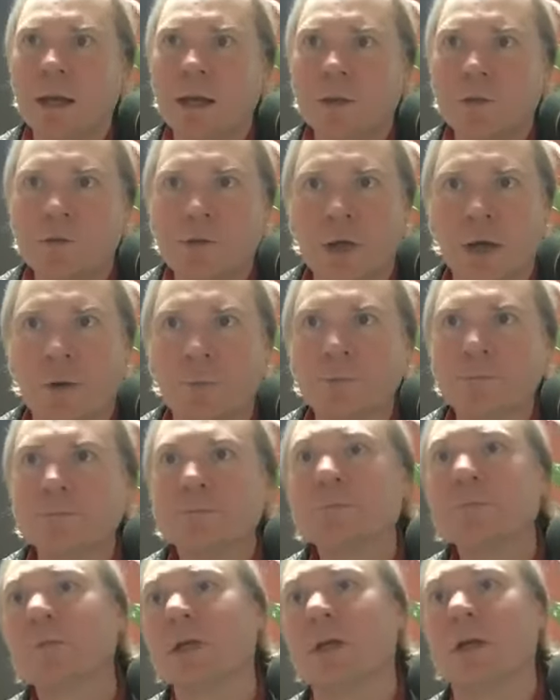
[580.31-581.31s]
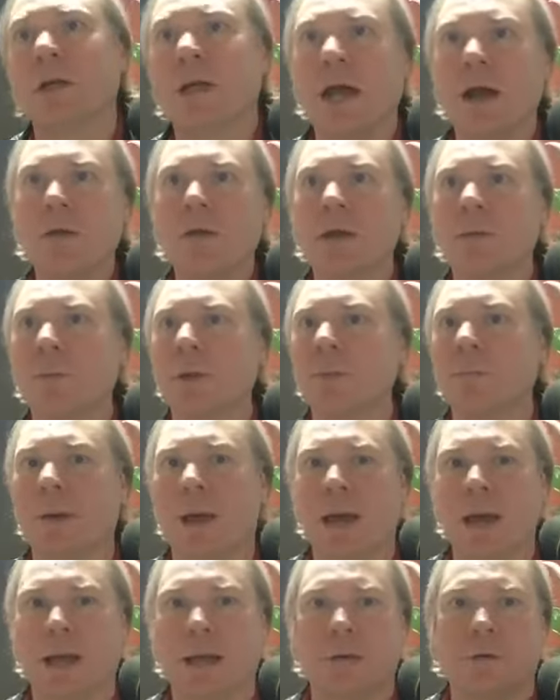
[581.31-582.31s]
So, you know, now coming
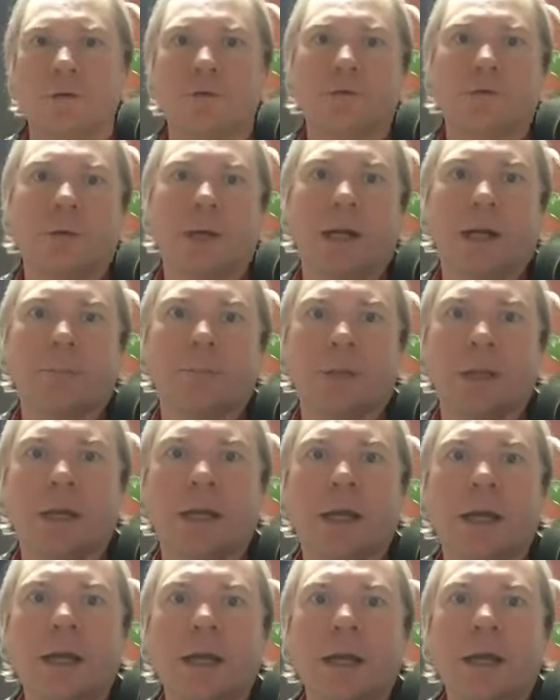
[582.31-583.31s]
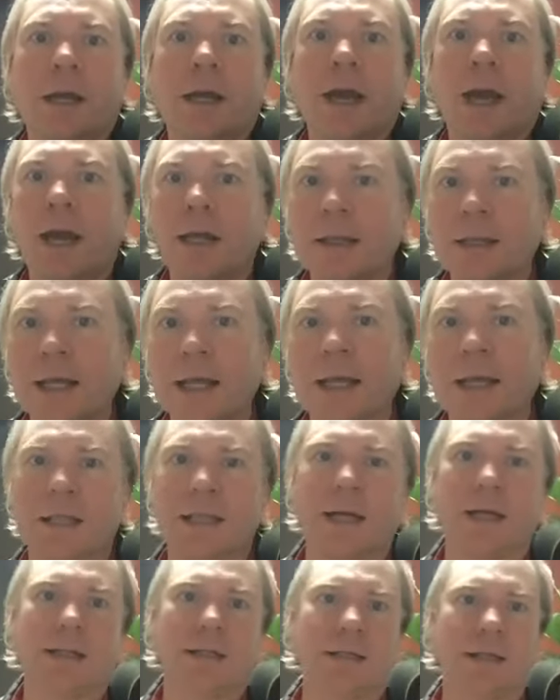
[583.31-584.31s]
back and scrambling, I think
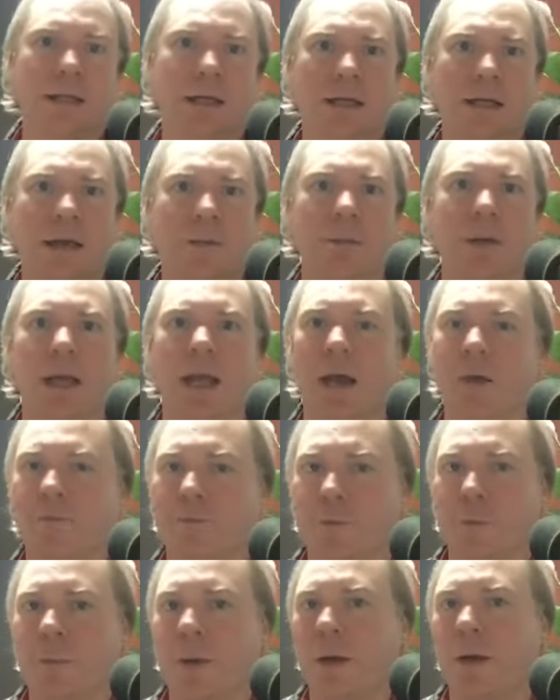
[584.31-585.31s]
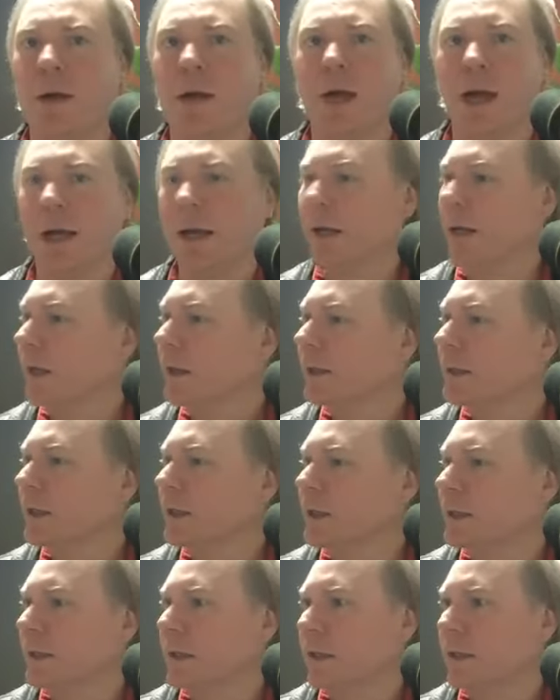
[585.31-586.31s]
that coming out for Mariota, I
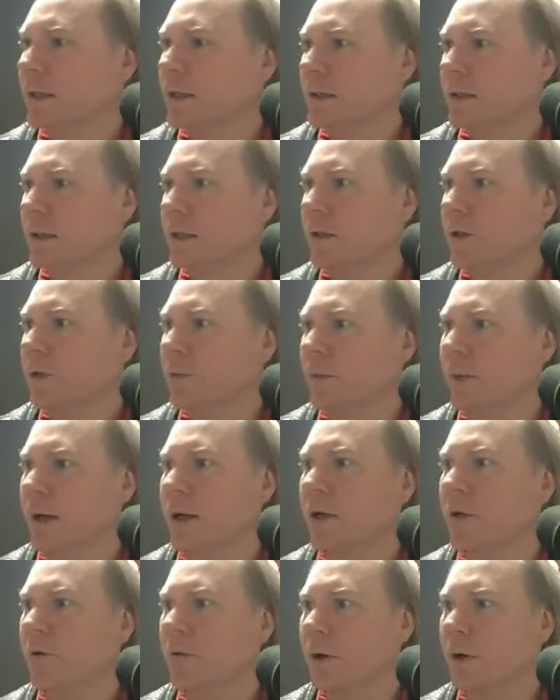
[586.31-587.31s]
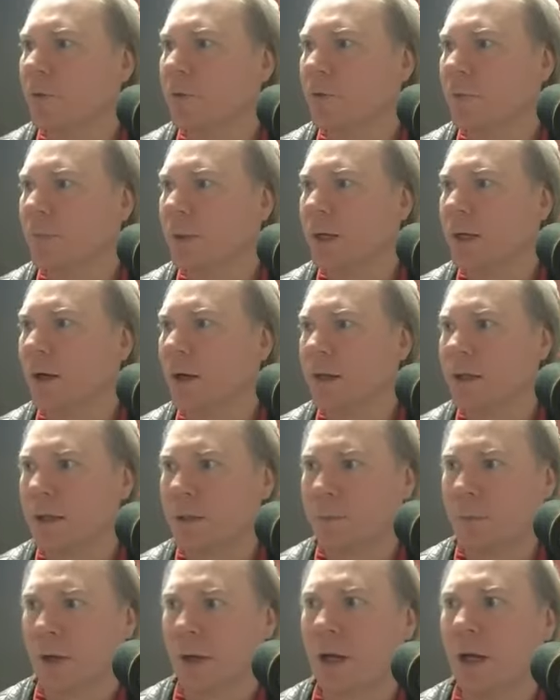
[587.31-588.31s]
think that you might agree with me here. I
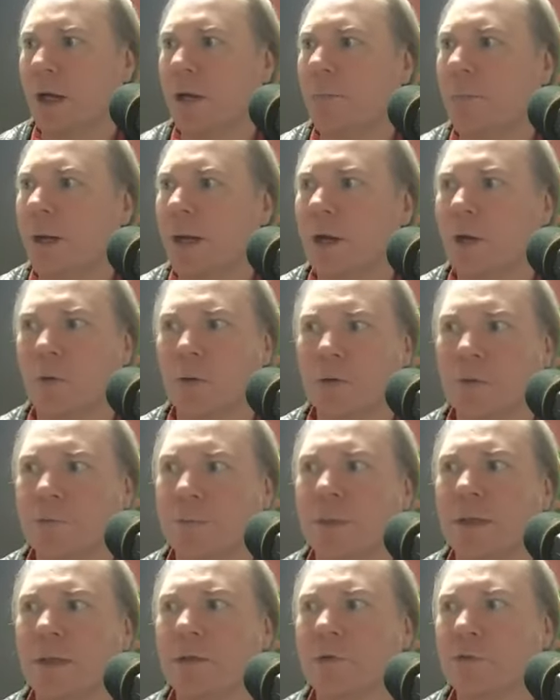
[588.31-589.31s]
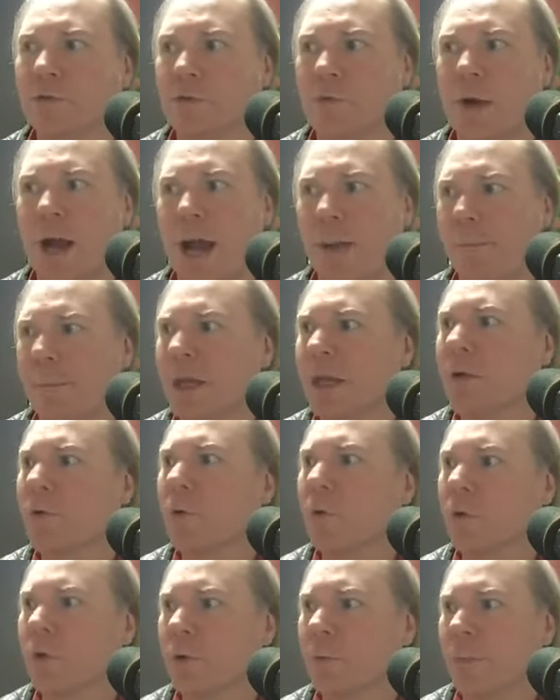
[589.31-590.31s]
think Mariota might always be the scrappy
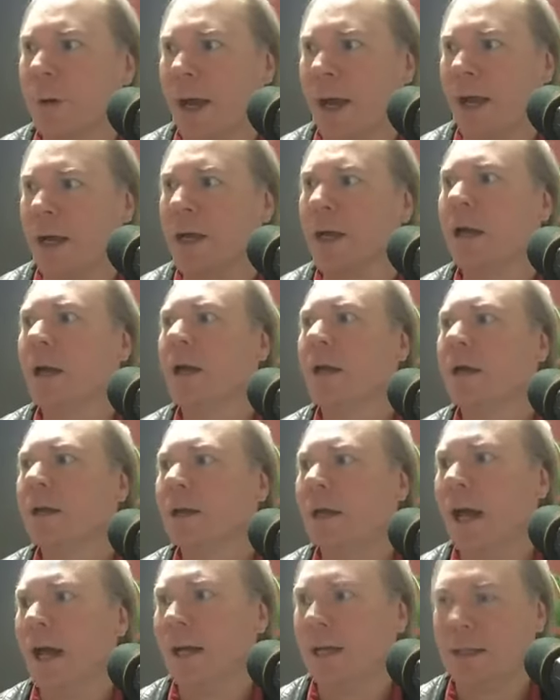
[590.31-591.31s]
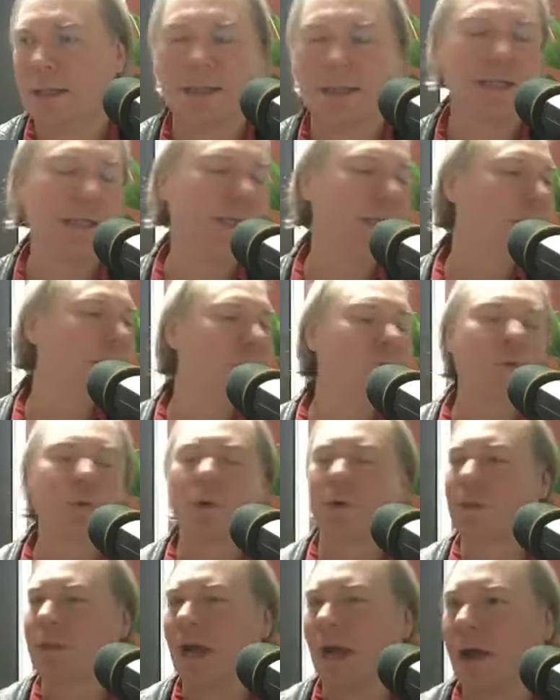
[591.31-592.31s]
quarterback, not the
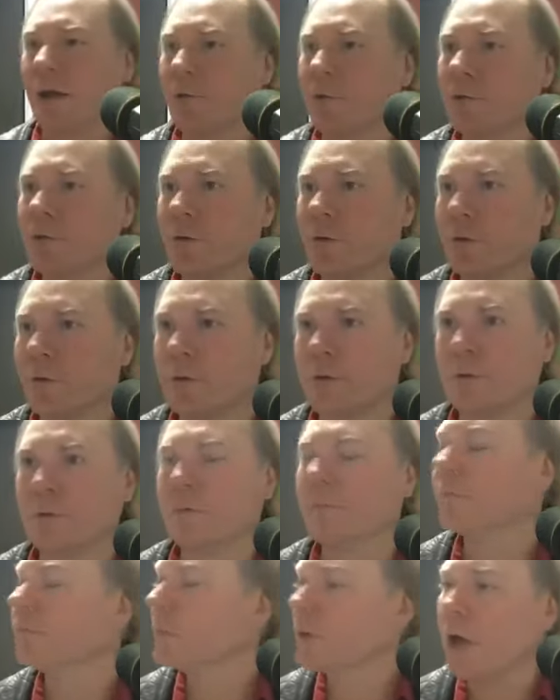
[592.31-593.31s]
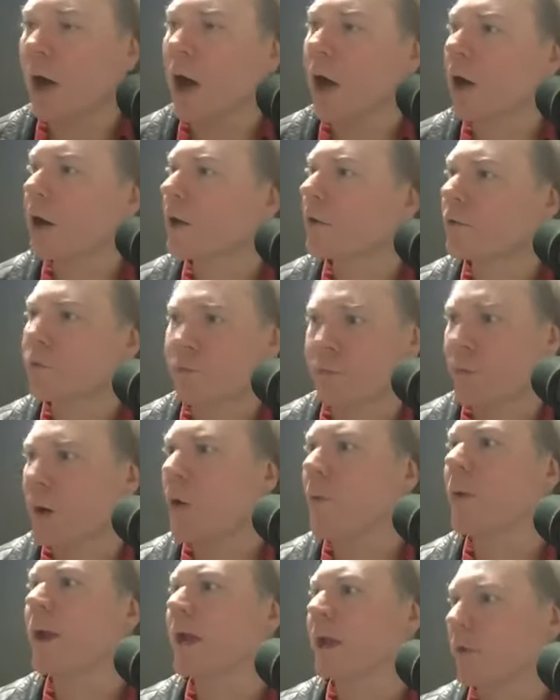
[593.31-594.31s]
4,000-yard
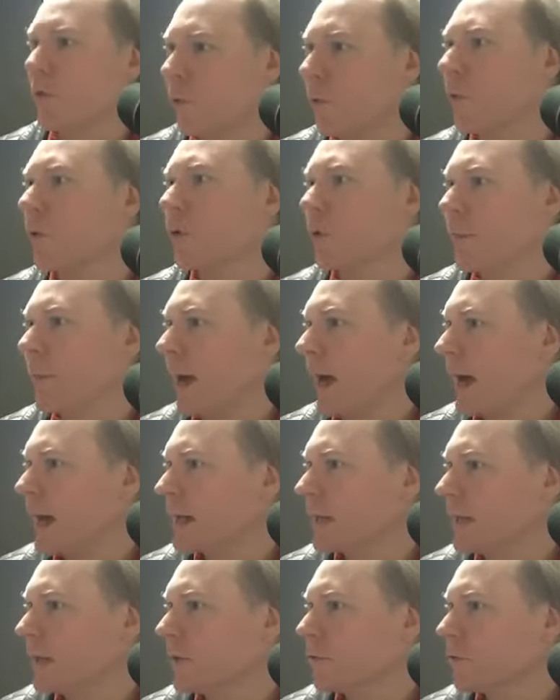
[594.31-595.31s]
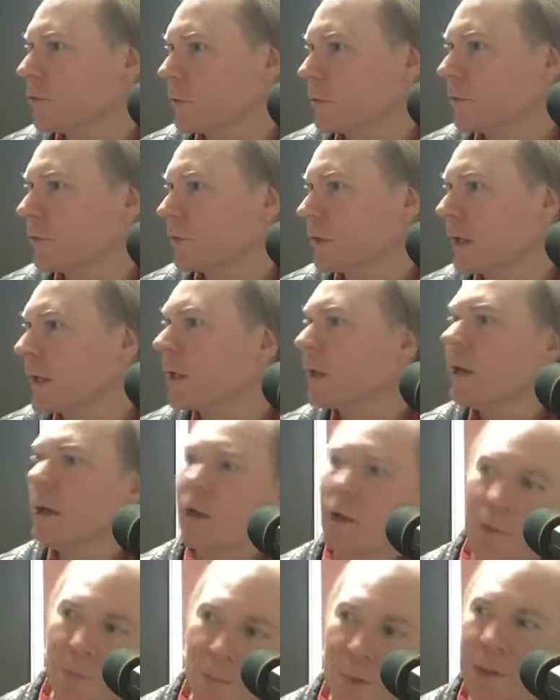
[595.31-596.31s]
throwing quarterback, that sort of thing.
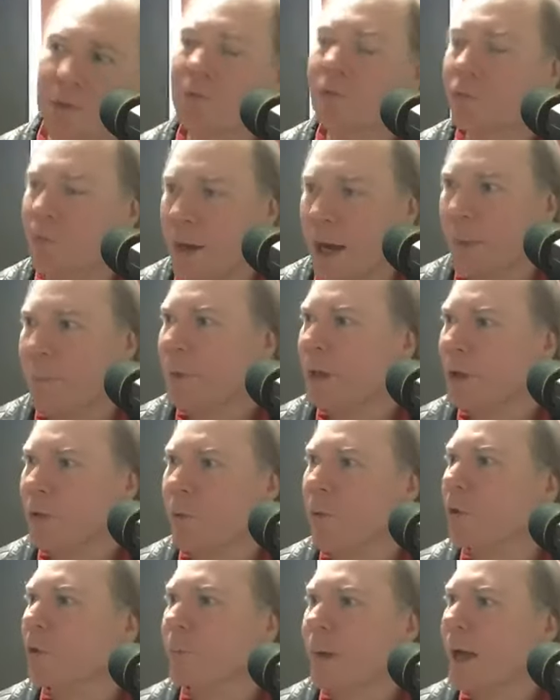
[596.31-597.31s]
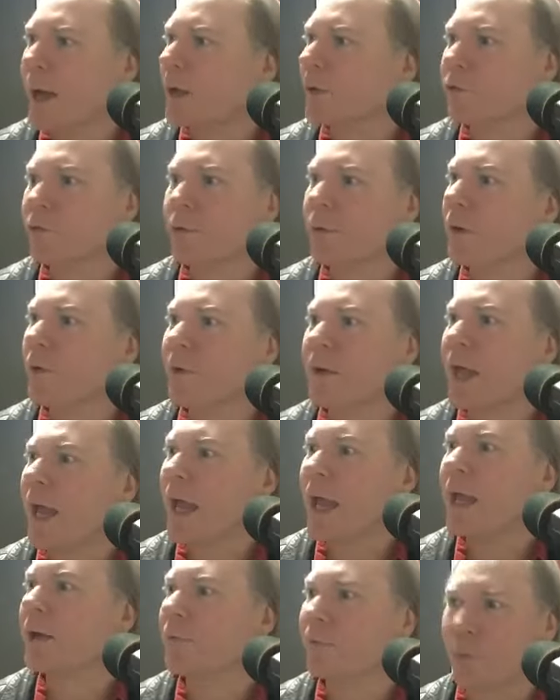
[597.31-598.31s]
But scrappy quarterbacks are
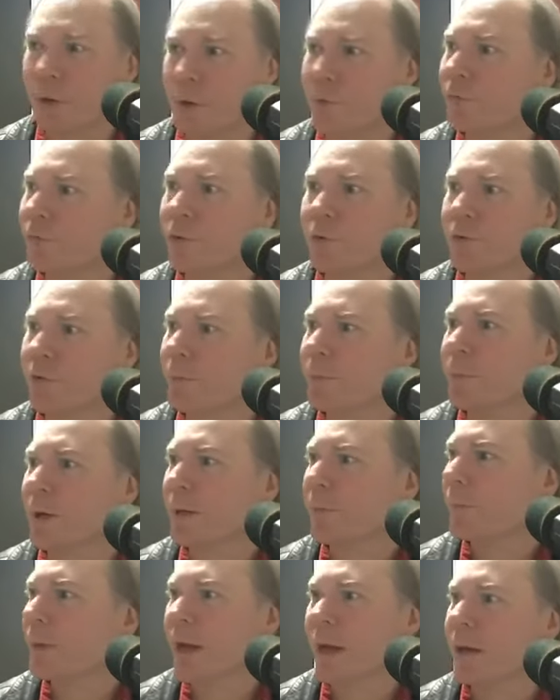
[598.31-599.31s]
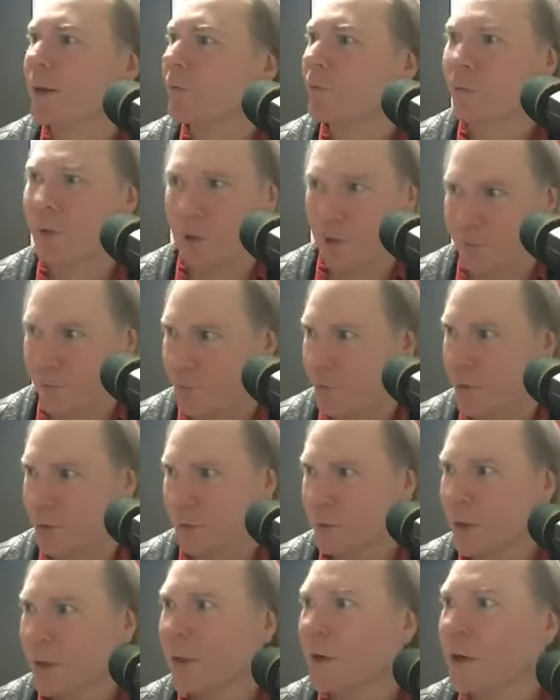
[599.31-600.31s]
okay. It worked for Jim McMahon. It worked
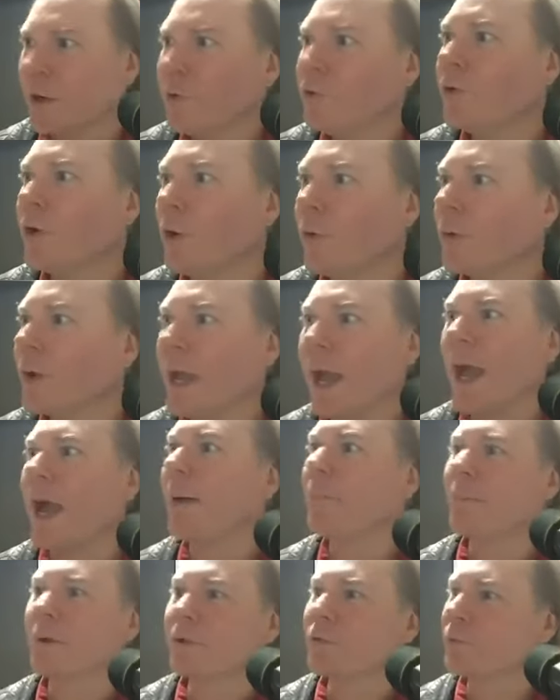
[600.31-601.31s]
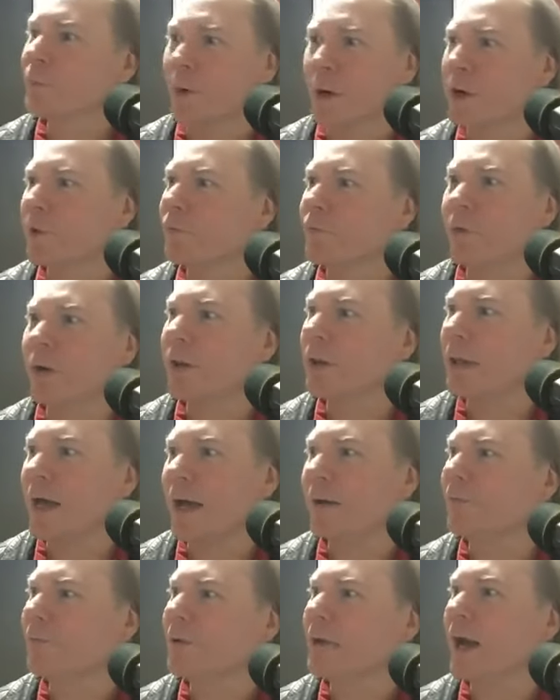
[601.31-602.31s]
for Joe Capp. It's worked for a
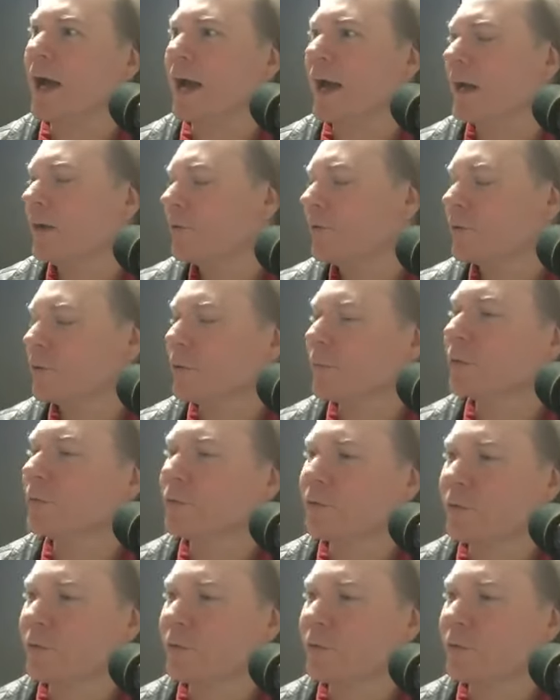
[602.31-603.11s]
lot of guys. So we'll